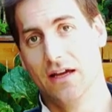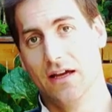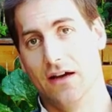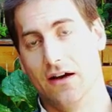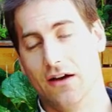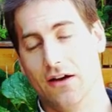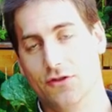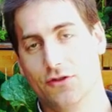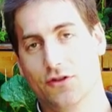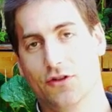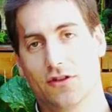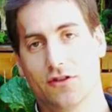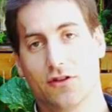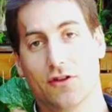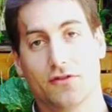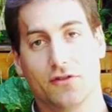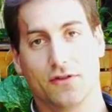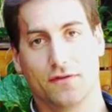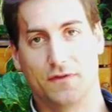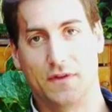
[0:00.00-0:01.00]
you got a
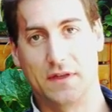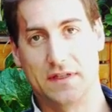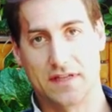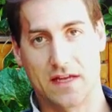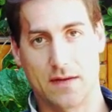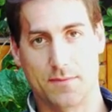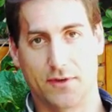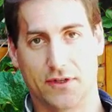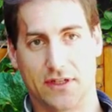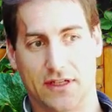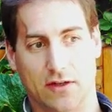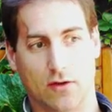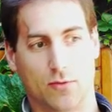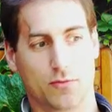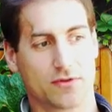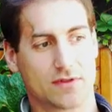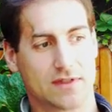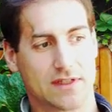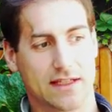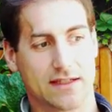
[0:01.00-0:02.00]
lot of things happening.
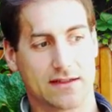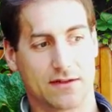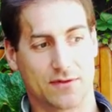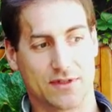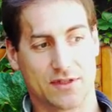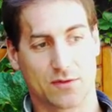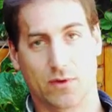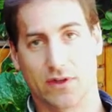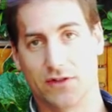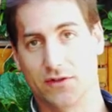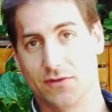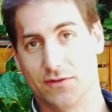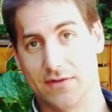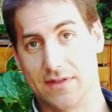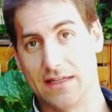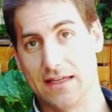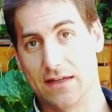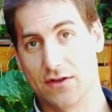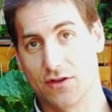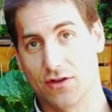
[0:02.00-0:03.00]
Obviously, there is what you
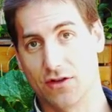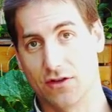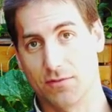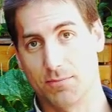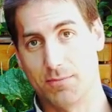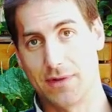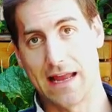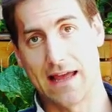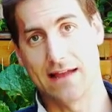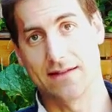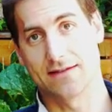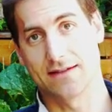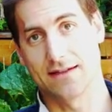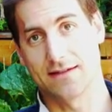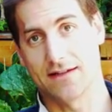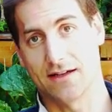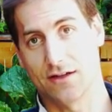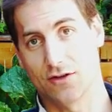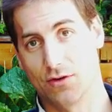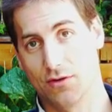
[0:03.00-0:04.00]
see. You got plants
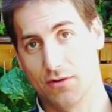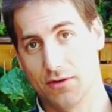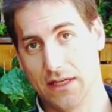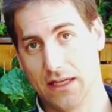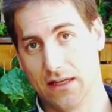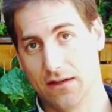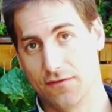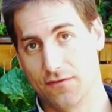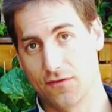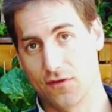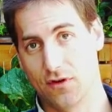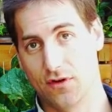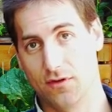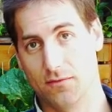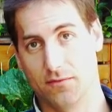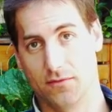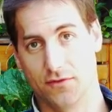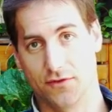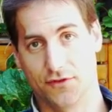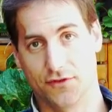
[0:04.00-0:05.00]
that are growing
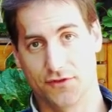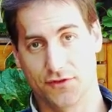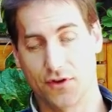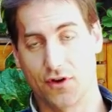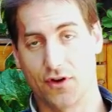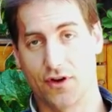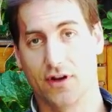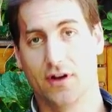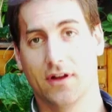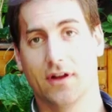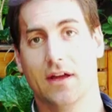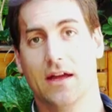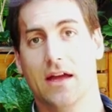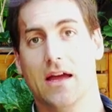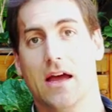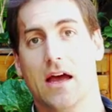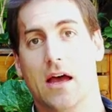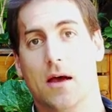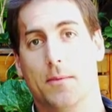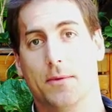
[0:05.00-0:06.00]
from the soil.
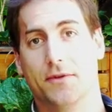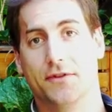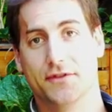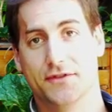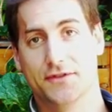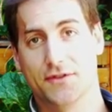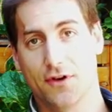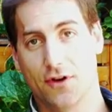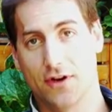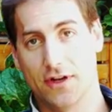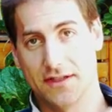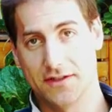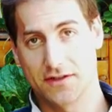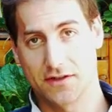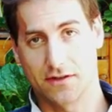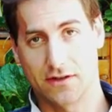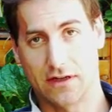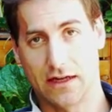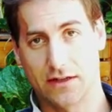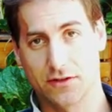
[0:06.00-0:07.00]
But the soil is
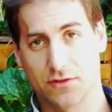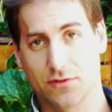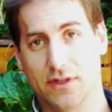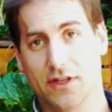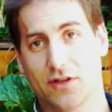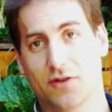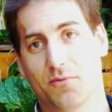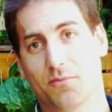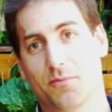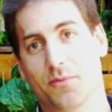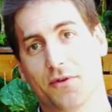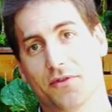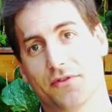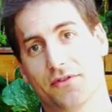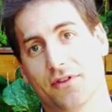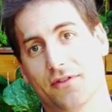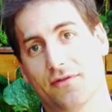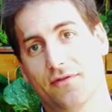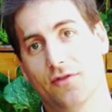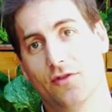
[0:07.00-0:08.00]
actually
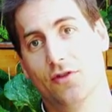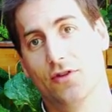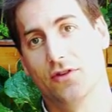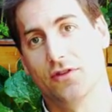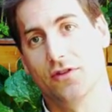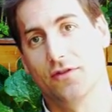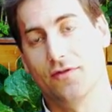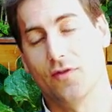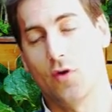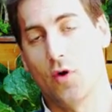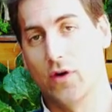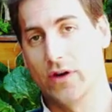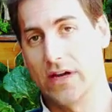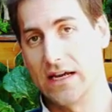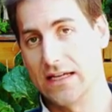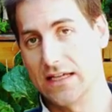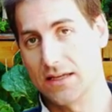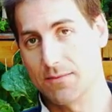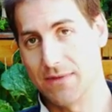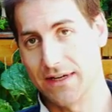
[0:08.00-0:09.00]
composed of a lot of
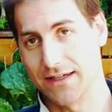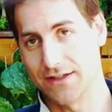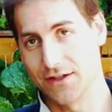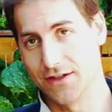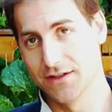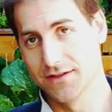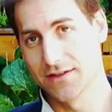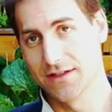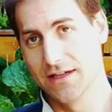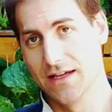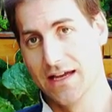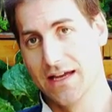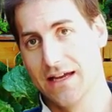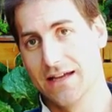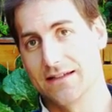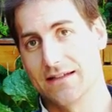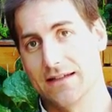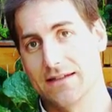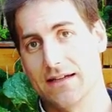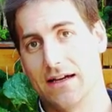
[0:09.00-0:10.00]
organic matters
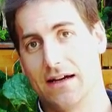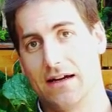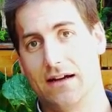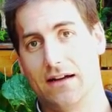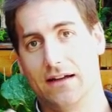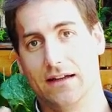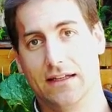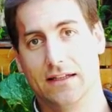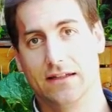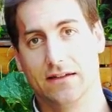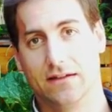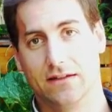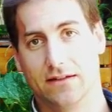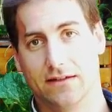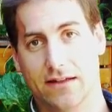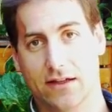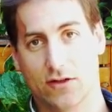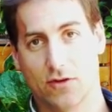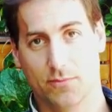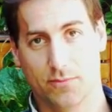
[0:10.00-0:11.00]
that are in
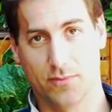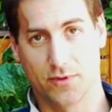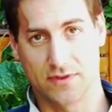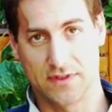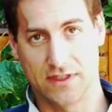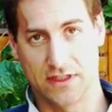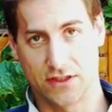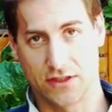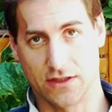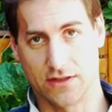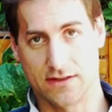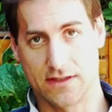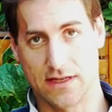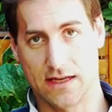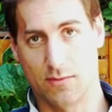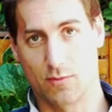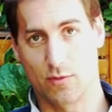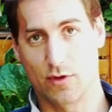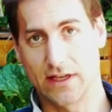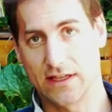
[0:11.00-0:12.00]
decomposition. They
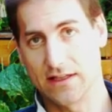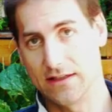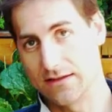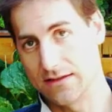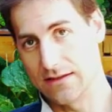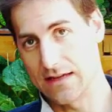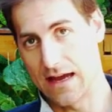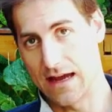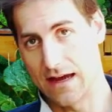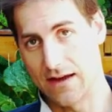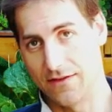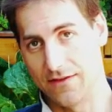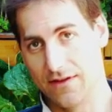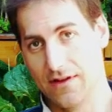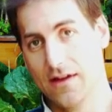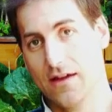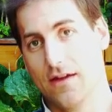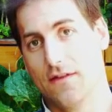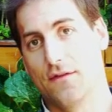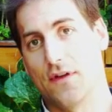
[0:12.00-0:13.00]
are breaking down
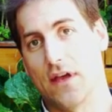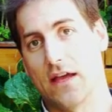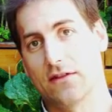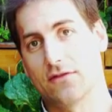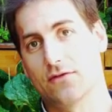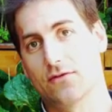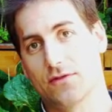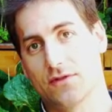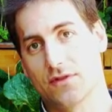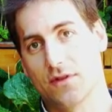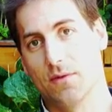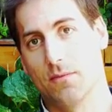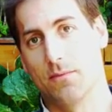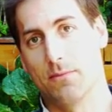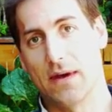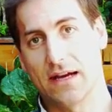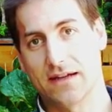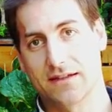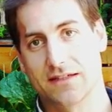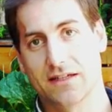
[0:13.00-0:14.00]
thanks to some
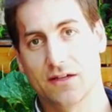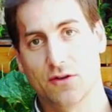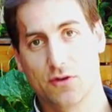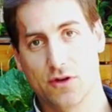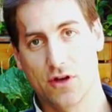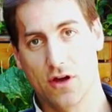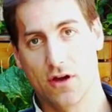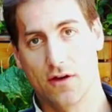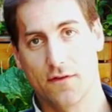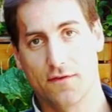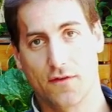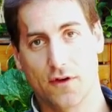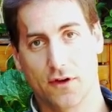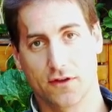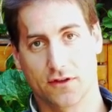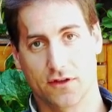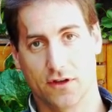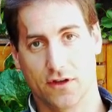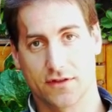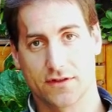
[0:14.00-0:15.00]
bacteria,
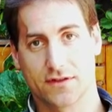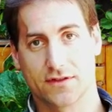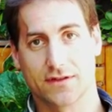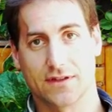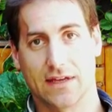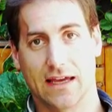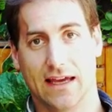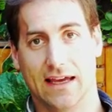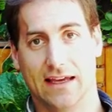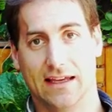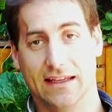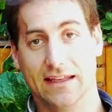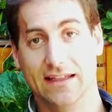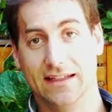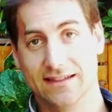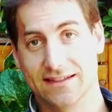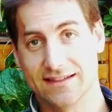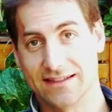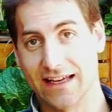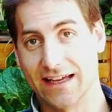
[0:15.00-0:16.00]
fungus,
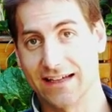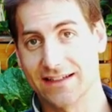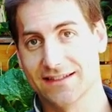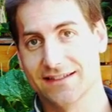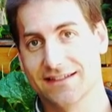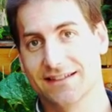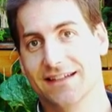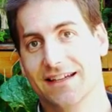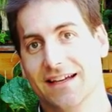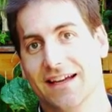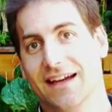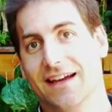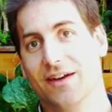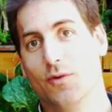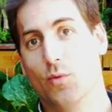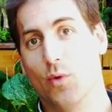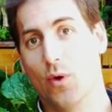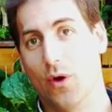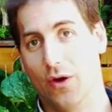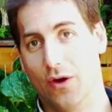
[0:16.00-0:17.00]
insects,
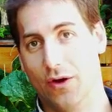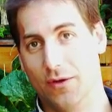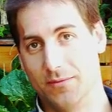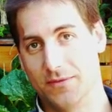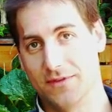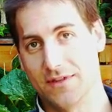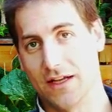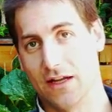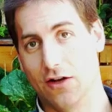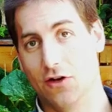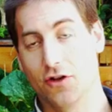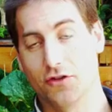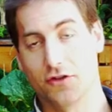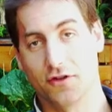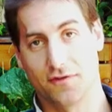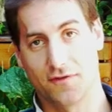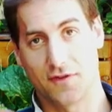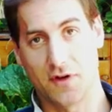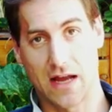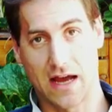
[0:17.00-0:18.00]
worms, a lot
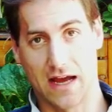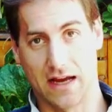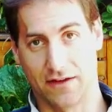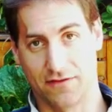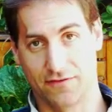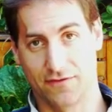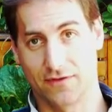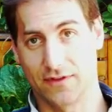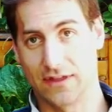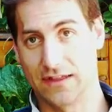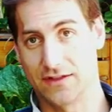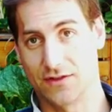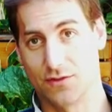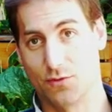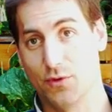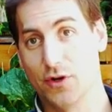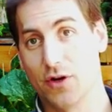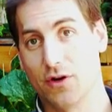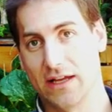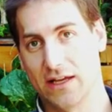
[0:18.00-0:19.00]
of life. It's a
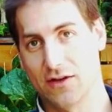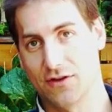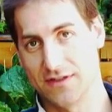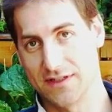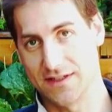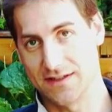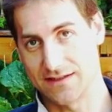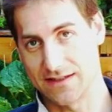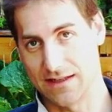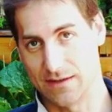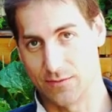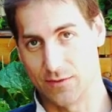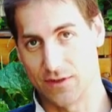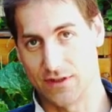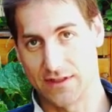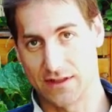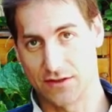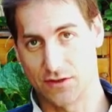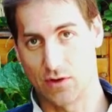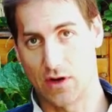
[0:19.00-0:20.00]
real ecosystem
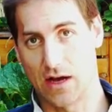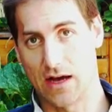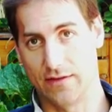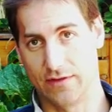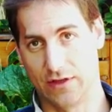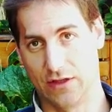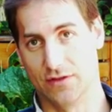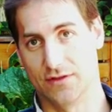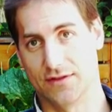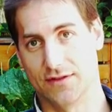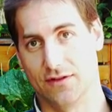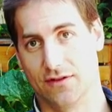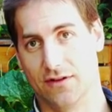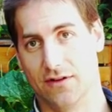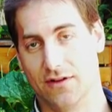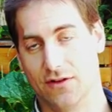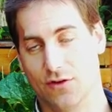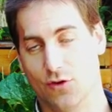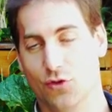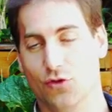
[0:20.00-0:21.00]
that you have in your soil,
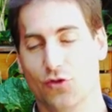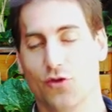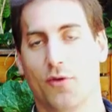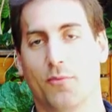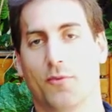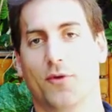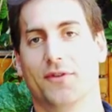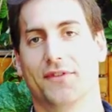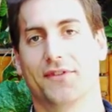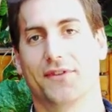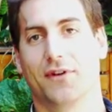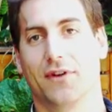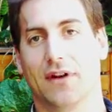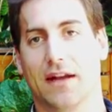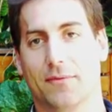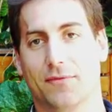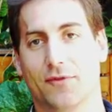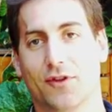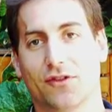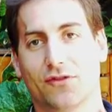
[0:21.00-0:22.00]
a normal soil.
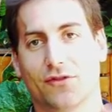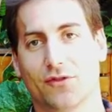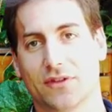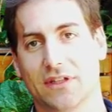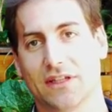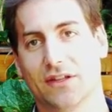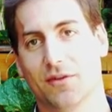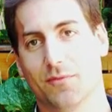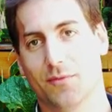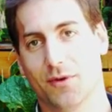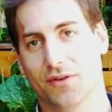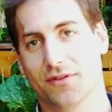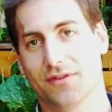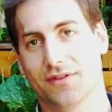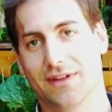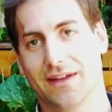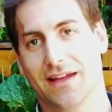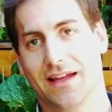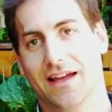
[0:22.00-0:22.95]
I'm not talking about